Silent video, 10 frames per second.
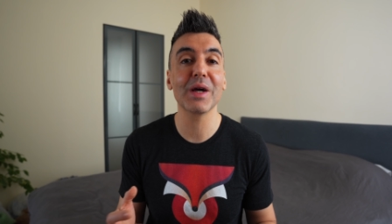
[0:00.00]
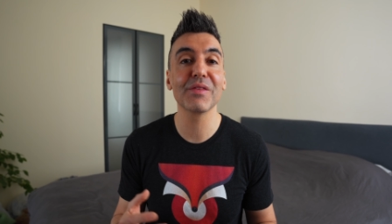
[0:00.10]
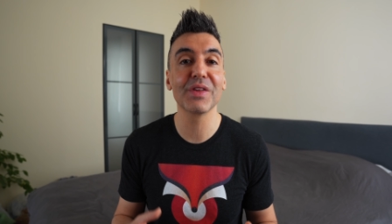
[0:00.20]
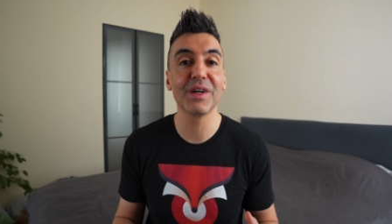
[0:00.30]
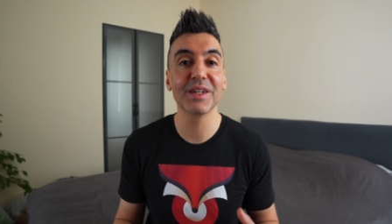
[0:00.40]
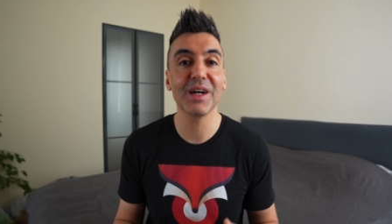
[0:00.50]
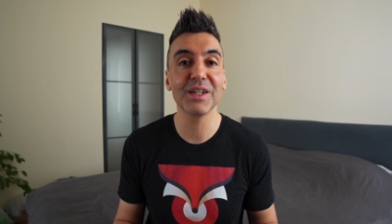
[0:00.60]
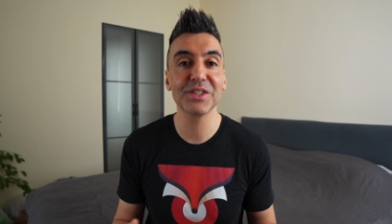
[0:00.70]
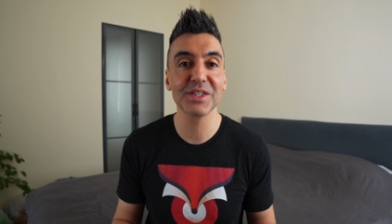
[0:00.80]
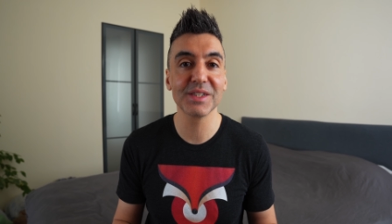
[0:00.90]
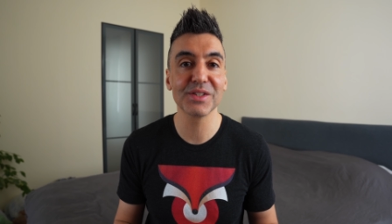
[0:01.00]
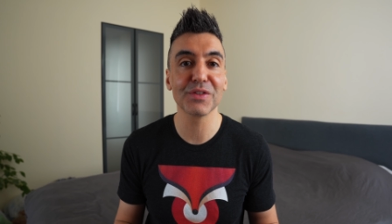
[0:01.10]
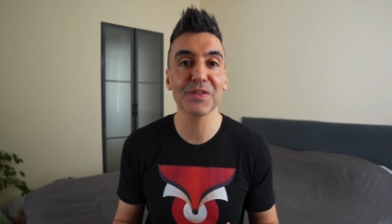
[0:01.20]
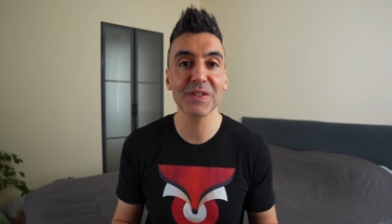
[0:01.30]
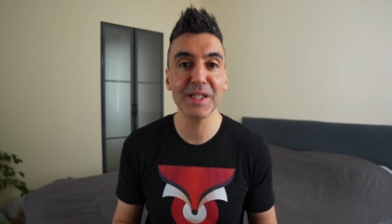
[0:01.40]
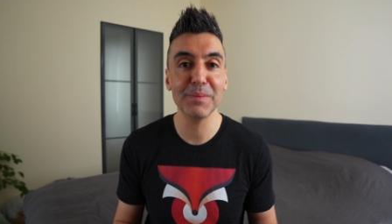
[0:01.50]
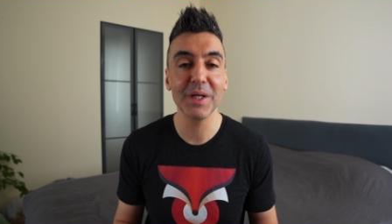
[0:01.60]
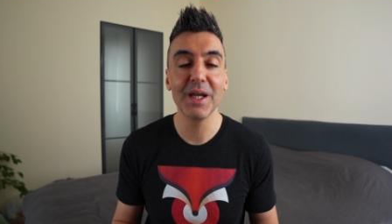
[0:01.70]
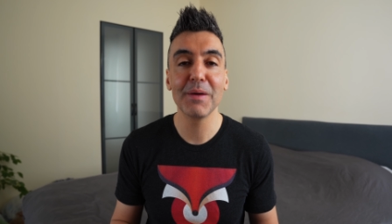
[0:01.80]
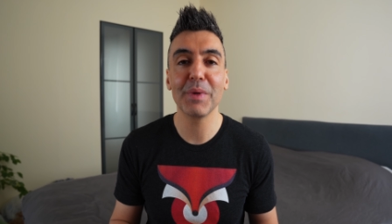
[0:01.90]
out of the unconsciousness of sleep
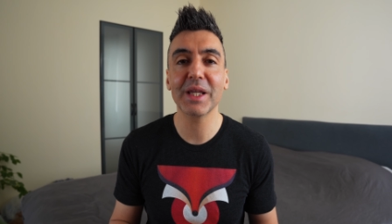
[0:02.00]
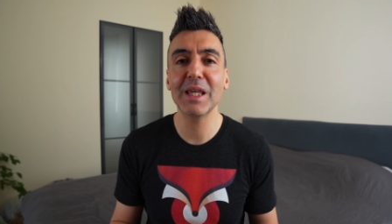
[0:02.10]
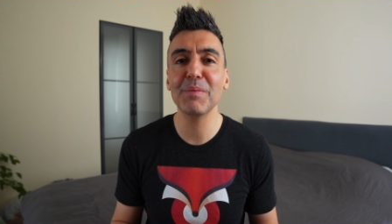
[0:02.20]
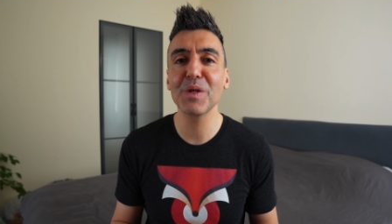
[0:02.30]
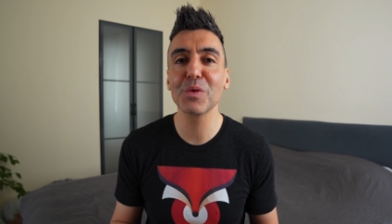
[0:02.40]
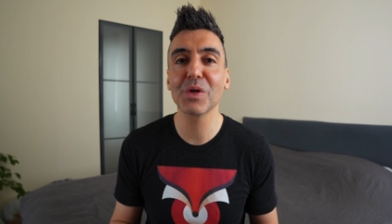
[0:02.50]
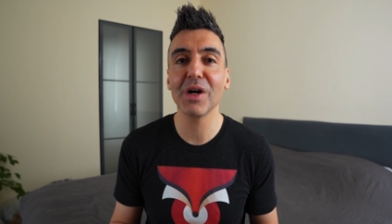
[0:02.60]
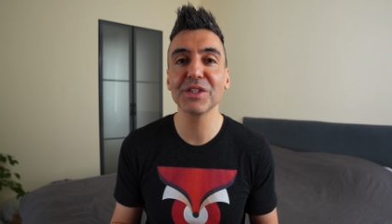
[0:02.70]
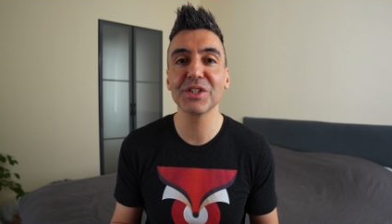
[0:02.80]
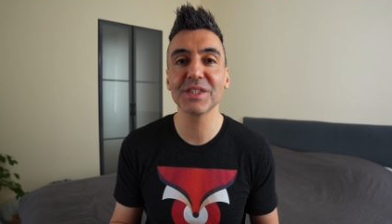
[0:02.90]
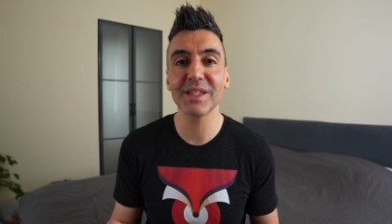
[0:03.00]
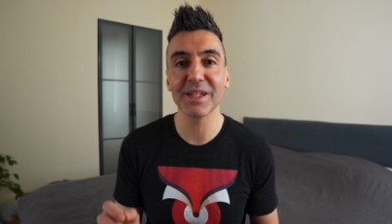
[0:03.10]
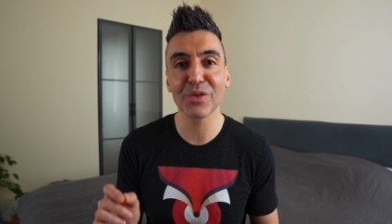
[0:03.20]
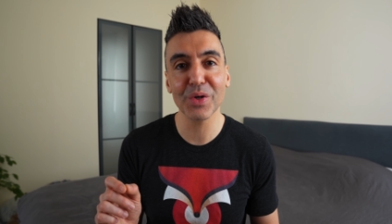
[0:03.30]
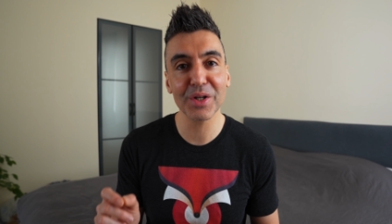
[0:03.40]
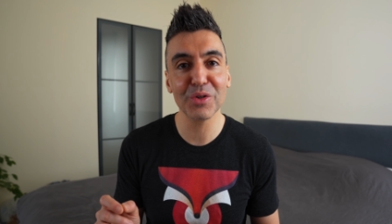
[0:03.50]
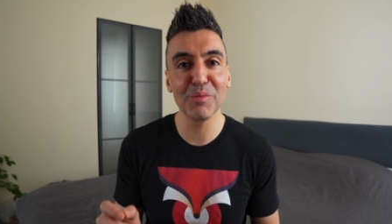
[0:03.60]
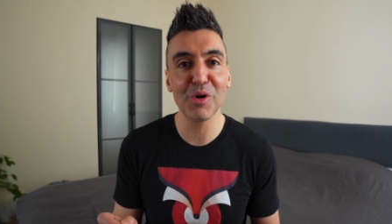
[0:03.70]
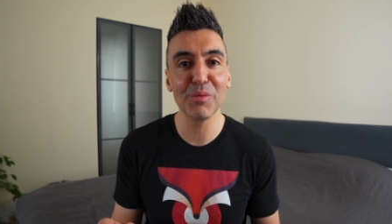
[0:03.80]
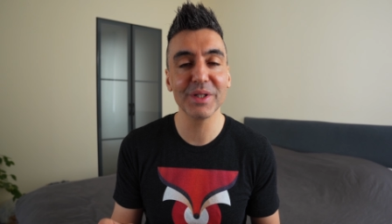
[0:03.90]
by keeping you conscious in a critical
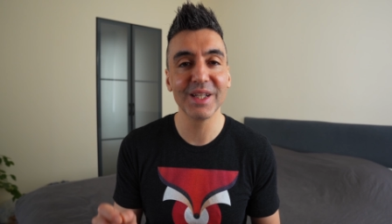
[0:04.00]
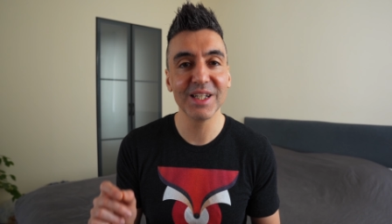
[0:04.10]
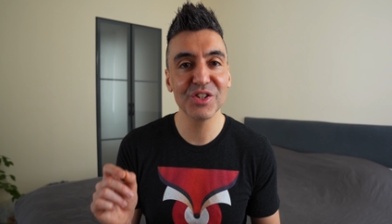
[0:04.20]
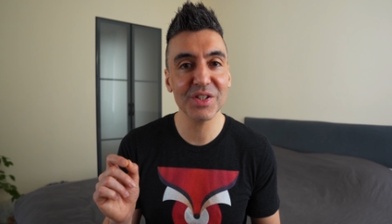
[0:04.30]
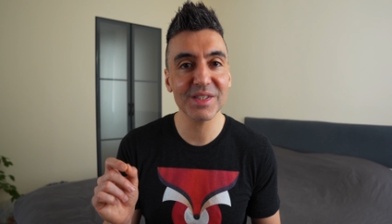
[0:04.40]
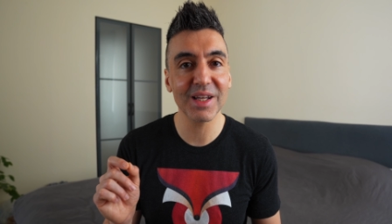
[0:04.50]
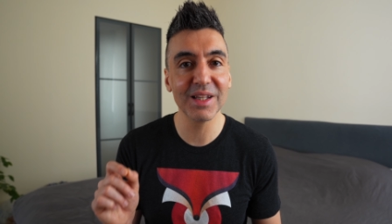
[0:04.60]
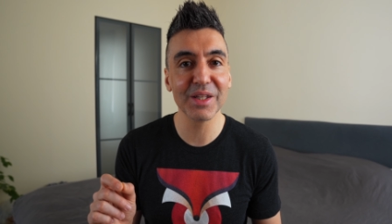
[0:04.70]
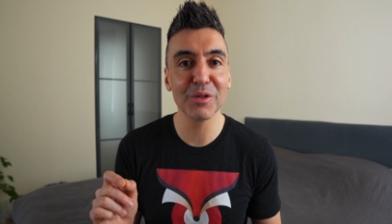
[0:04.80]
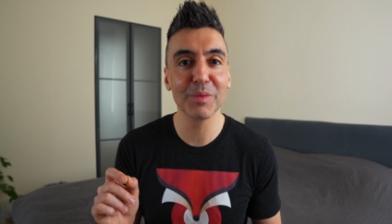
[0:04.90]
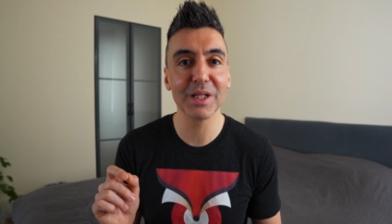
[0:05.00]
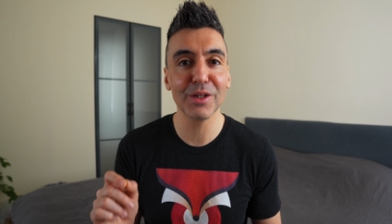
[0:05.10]
moment just a little bit